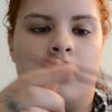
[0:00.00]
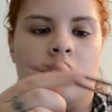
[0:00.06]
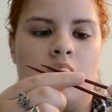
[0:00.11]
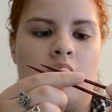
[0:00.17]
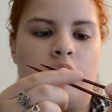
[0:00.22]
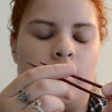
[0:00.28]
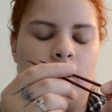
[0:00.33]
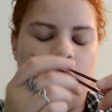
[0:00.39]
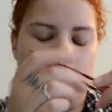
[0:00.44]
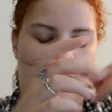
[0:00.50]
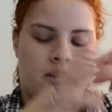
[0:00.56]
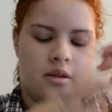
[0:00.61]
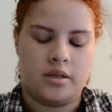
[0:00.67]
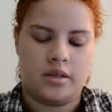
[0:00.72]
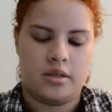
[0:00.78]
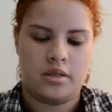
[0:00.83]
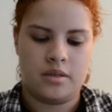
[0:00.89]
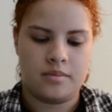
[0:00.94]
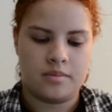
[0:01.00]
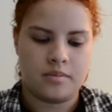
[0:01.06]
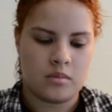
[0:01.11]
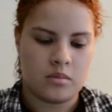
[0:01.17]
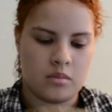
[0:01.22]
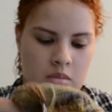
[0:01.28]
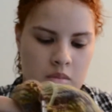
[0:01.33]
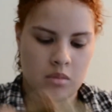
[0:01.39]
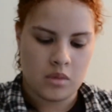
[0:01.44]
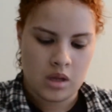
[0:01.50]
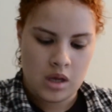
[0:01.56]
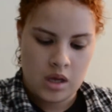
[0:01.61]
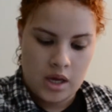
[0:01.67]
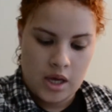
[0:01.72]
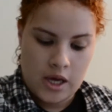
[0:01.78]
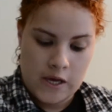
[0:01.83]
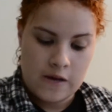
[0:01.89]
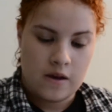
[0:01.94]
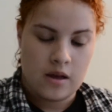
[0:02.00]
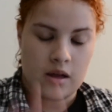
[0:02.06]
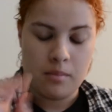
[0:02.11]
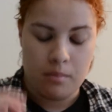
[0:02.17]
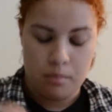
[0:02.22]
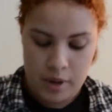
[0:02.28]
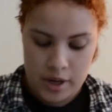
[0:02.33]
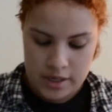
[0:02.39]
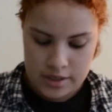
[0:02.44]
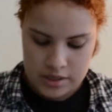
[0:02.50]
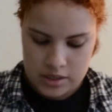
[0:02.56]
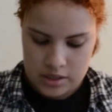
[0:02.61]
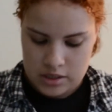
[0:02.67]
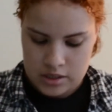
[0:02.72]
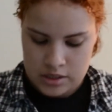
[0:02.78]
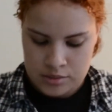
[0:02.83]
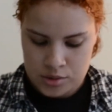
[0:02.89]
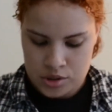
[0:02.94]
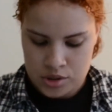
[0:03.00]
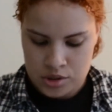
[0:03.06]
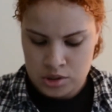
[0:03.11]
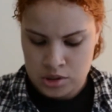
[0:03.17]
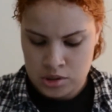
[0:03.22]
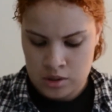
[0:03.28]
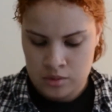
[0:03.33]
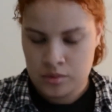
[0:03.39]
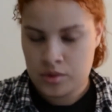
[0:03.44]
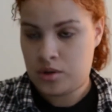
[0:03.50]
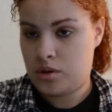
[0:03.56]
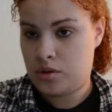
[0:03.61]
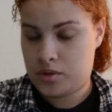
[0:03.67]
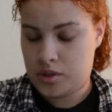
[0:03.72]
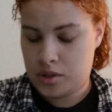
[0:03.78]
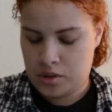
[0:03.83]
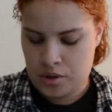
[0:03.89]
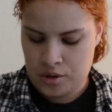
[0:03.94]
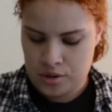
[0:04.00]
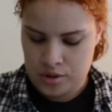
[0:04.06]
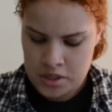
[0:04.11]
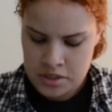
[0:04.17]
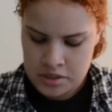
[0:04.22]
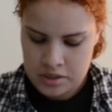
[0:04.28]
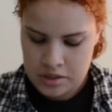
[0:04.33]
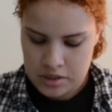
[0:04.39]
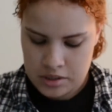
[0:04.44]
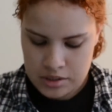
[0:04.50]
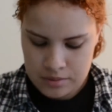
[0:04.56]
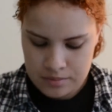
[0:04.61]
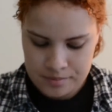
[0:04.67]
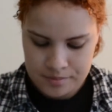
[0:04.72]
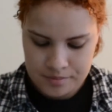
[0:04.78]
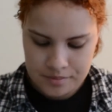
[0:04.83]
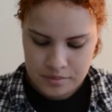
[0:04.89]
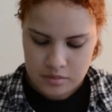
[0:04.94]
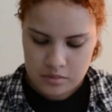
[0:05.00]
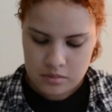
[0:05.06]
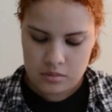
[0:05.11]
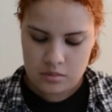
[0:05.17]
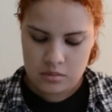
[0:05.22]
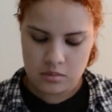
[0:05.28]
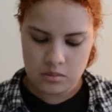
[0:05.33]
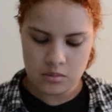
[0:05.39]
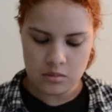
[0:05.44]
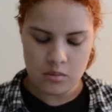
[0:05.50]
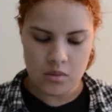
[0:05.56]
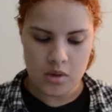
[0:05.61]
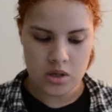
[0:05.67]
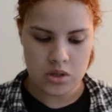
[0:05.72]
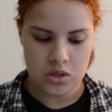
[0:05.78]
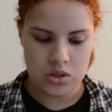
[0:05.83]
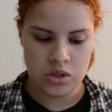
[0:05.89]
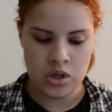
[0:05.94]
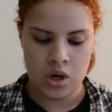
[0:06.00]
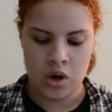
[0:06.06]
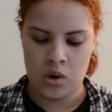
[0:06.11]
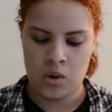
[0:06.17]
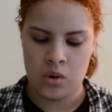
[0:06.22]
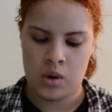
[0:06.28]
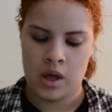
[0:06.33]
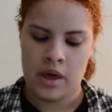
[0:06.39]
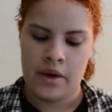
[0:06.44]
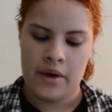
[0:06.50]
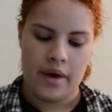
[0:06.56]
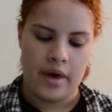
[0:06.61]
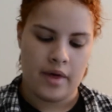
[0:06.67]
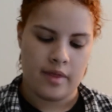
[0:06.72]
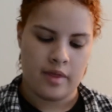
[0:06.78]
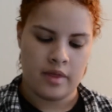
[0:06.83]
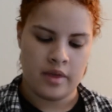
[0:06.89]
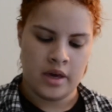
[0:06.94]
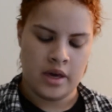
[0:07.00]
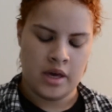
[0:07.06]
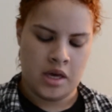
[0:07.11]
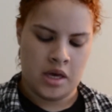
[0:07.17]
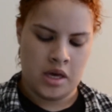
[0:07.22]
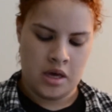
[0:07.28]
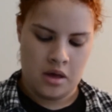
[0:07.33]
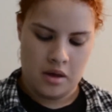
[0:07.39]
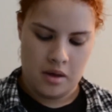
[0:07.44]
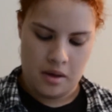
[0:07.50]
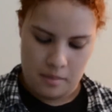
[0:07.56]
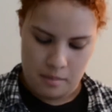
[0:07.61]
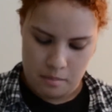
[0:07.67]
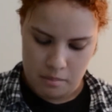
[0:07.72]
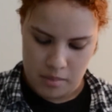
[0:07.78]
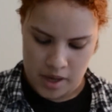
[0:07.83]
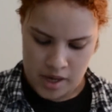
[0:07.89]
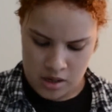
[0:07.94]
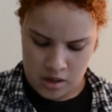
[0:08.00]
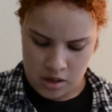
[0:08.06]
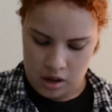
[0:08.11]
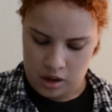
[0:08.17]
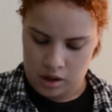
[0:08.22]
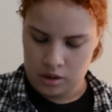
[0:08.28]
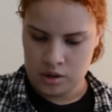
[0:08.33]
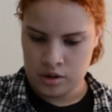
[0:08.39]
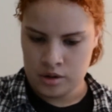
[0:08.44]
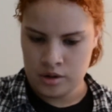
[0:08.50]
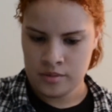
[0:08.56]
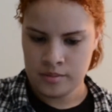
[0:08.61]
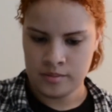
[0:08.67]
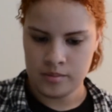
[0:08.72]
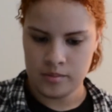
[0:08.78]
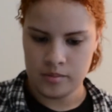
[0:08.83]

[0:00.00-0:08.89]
really like these. But I'm sure you all want to know what the yarn is. So the main color,